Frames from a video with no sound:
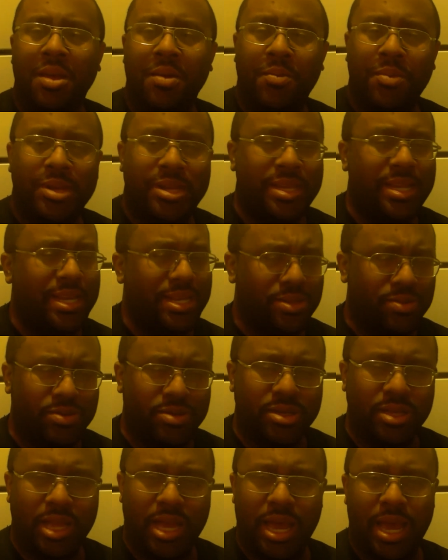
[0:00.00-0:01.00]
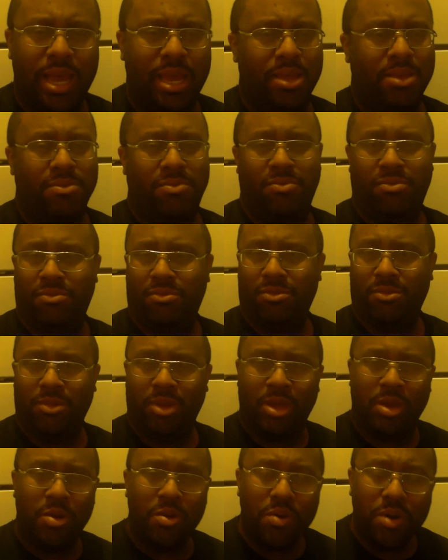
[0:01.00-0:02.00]
But this was like
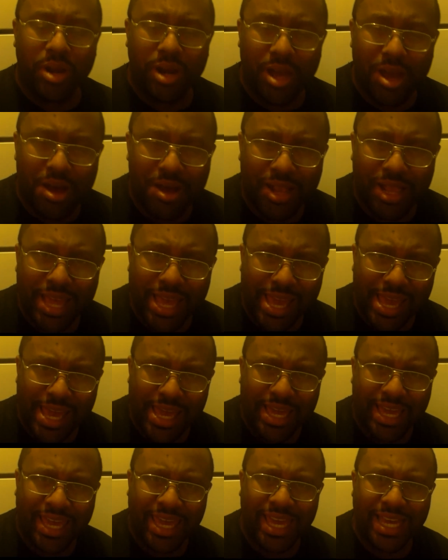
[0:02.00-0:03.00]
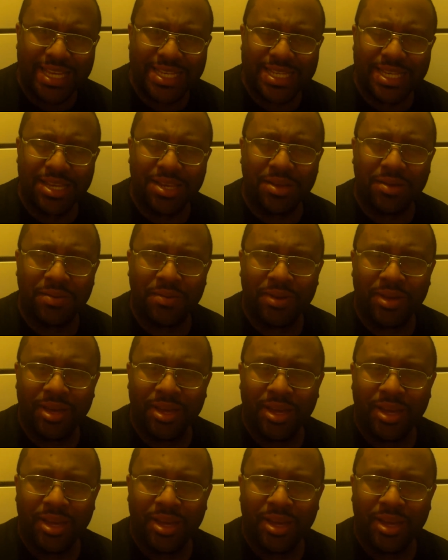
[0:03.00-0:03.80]
going all in, kissing him.